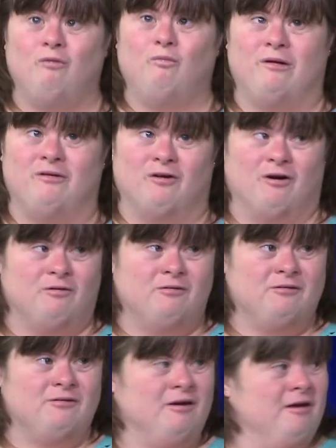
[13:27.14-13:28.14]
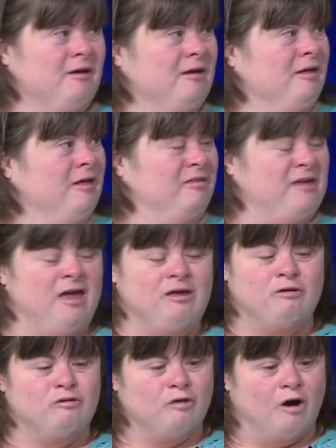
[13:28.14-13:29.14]
window. Right. And then
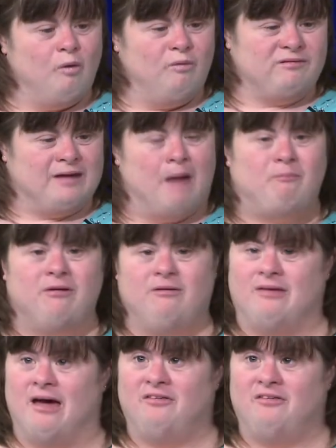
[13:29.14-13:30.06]
you know what's happening that